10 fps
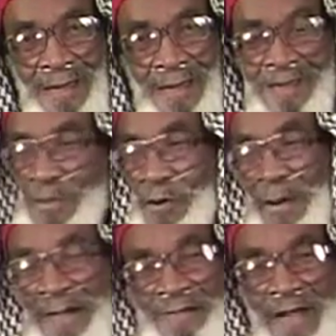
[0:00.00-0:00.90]
And
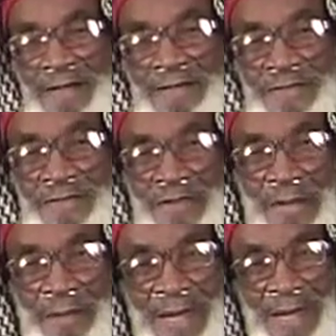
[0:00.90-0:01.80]
nobody tried to sue
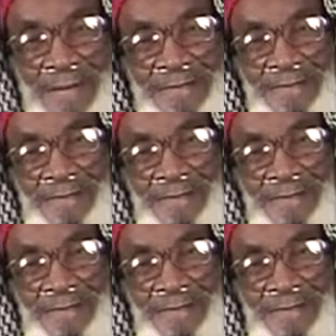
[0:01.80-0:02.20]
that man.